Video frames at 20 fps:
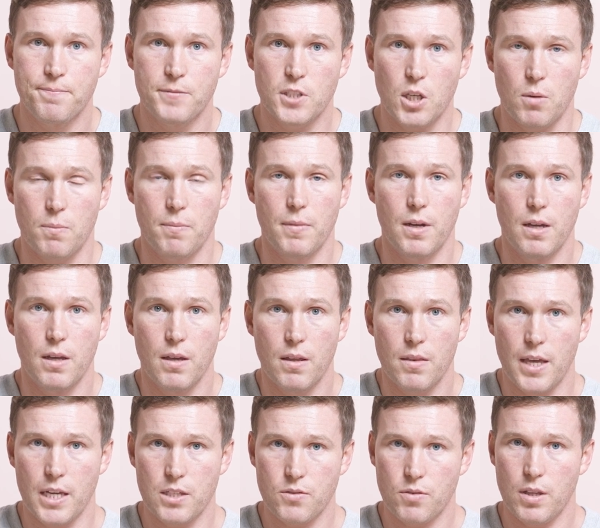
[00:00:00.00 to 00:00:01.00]
So
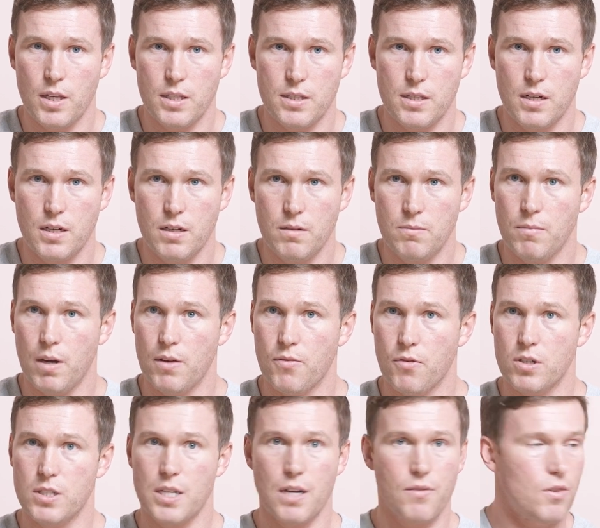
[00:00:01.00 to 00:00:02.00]
thanks for listening. My
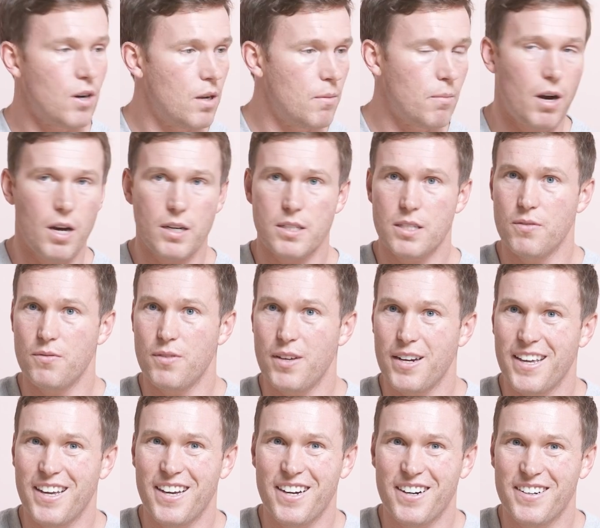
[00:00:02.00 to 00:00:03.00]
first ever unboxing
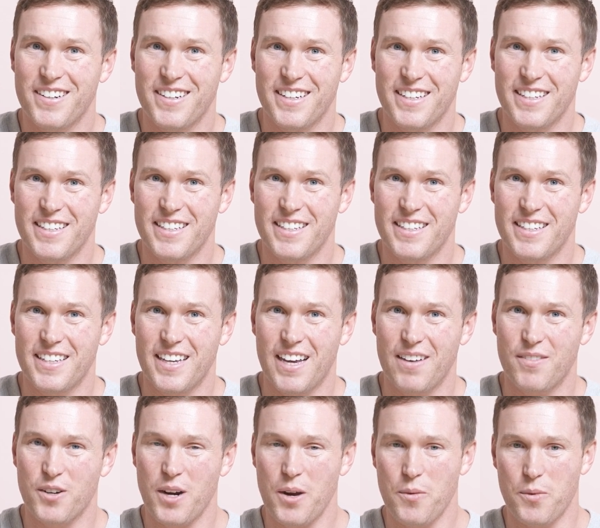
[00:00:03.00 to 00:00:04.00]
video.
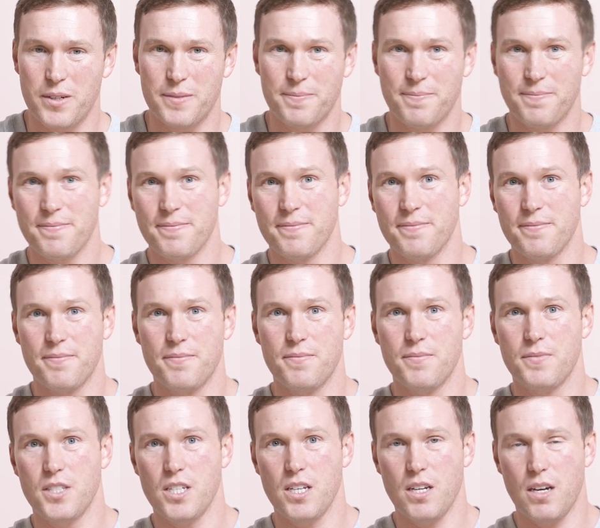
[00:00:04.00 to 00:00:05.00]
Have a great one.
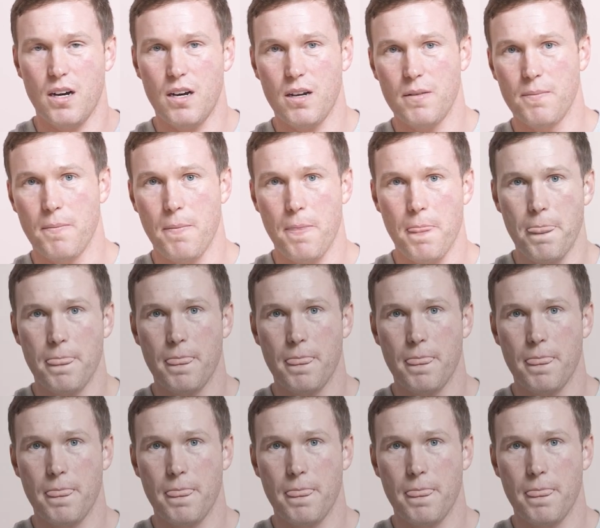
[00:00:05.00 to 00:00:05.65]
See y'all.